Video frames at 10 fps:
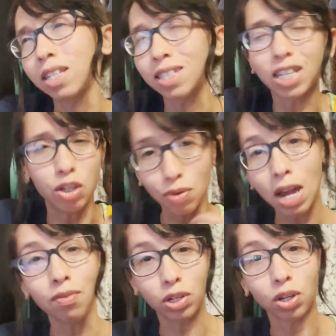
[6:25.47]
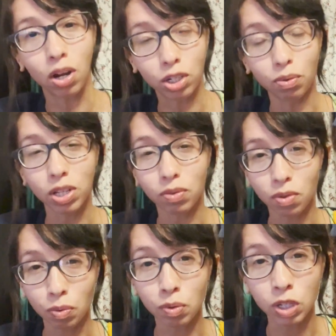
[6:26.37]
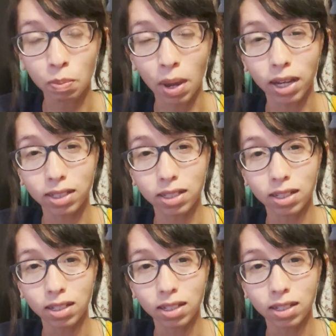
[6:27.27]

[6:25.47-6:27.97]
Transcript: It's like you never talk to us with respect.